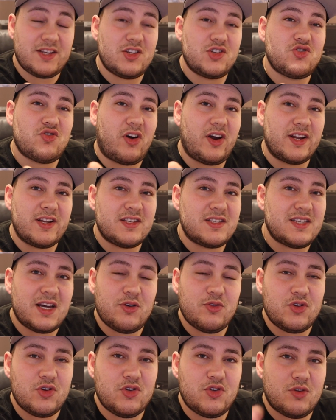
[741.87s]
to try and
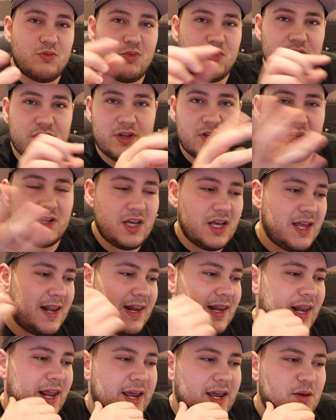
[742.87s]
sell you them with a
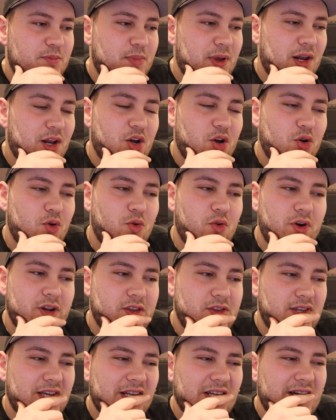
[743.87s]
link below or
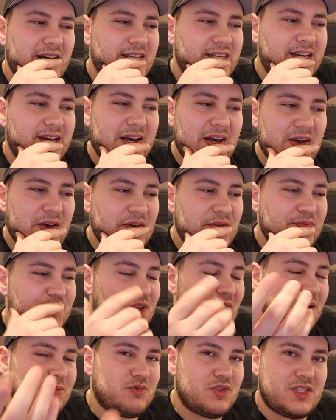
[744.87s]
anything like that.
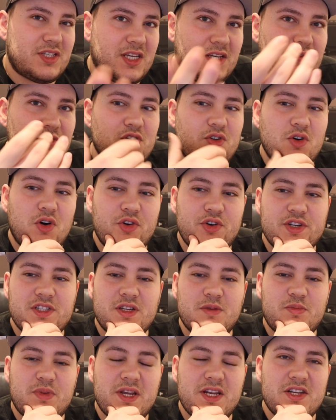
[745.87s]
I'm just giving you honest
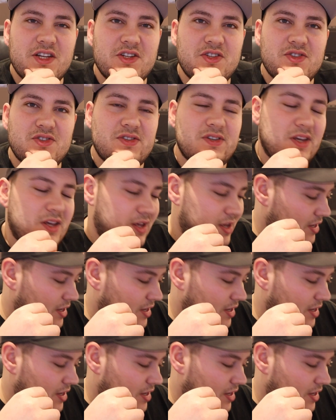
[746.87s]
opinions.